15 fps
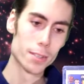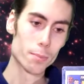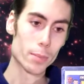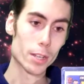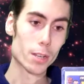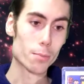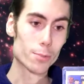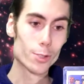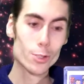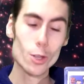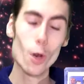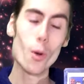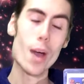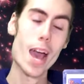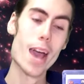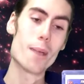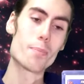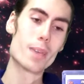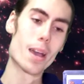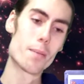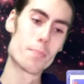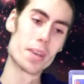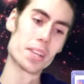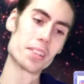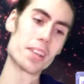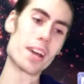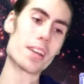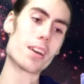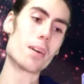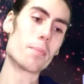But I'm so happy I picked
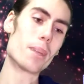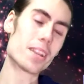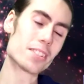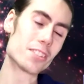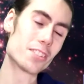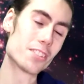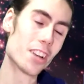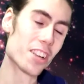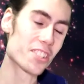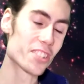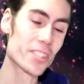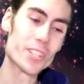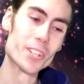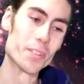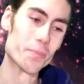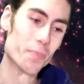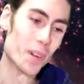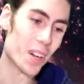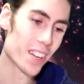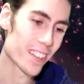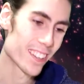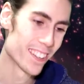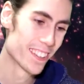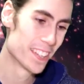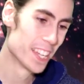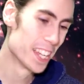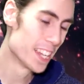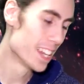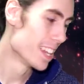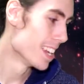that up. That's such a good book.
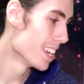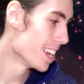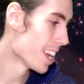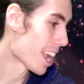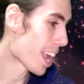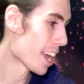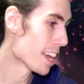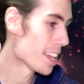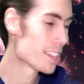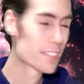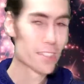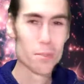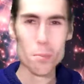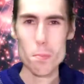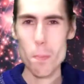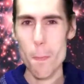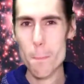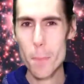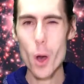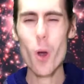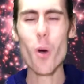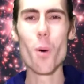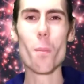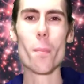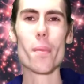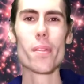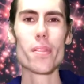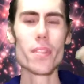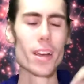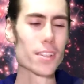And boom,
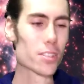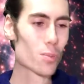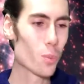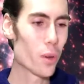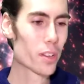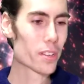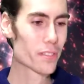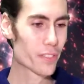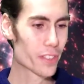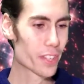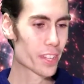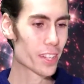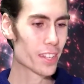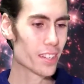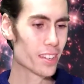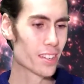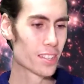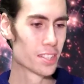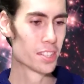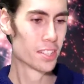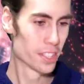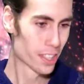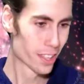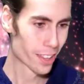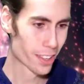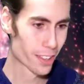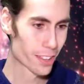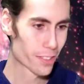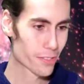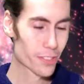that's one of the
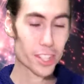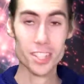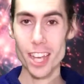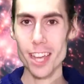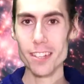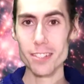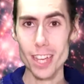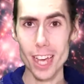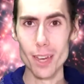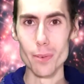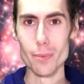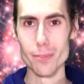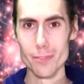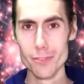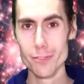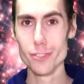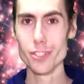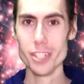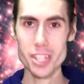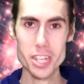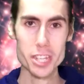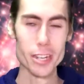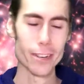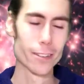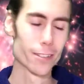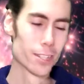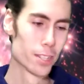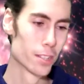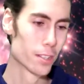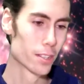10 down for the year.
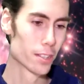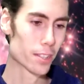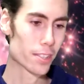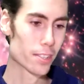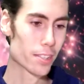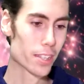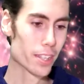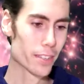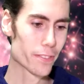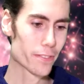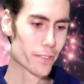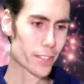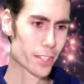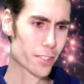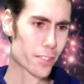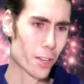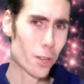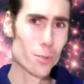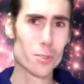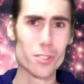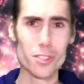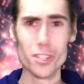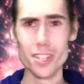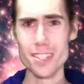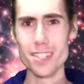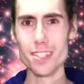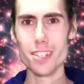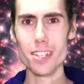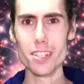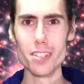Let's see if this goes just
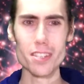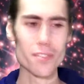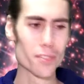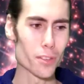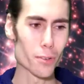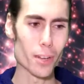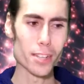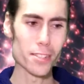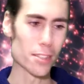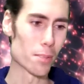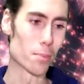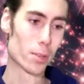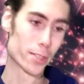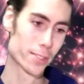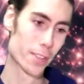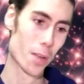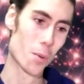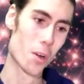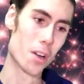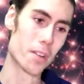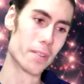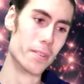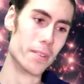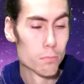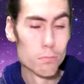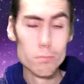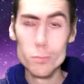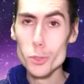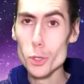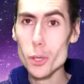as easy for the rest of the books I want.
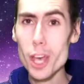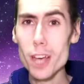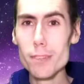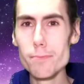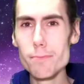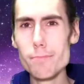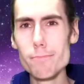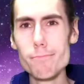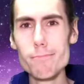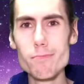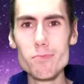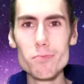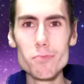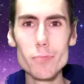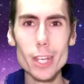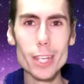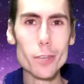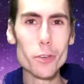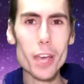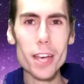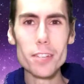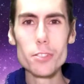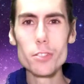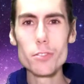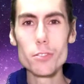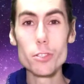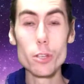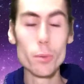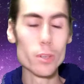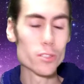So yeah, thank you guys
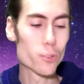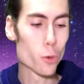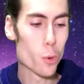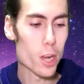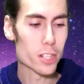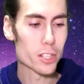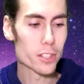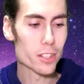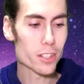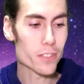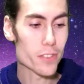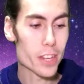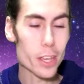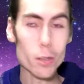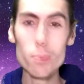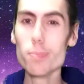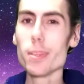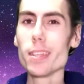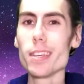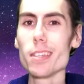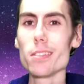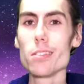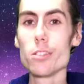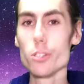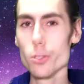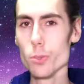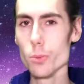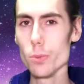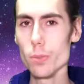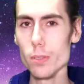so much for watching this video. Please
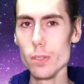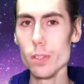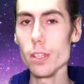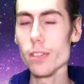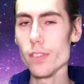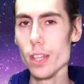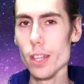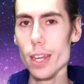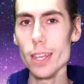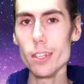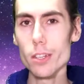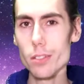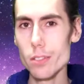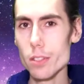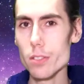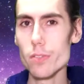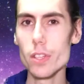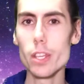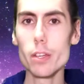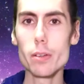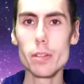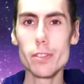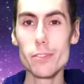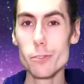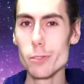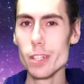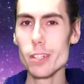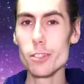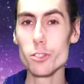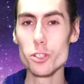do leave a like on this video if you
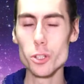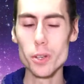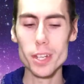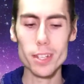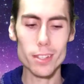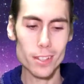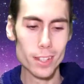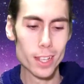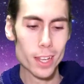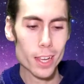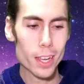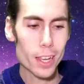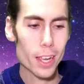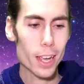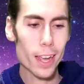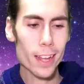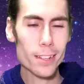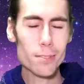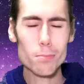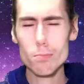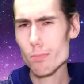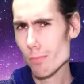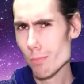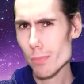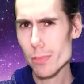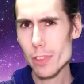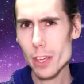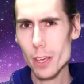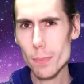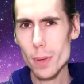did enjoy it. And
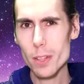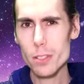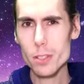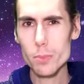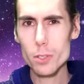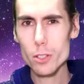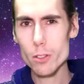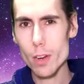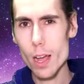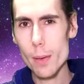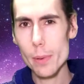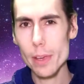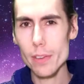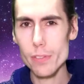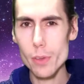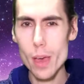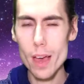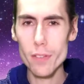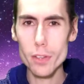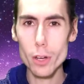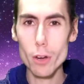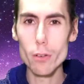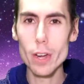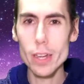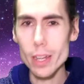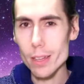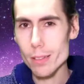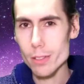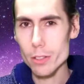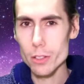think about subscribing if you haven't already,
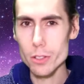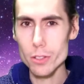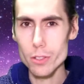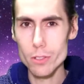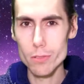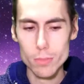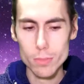because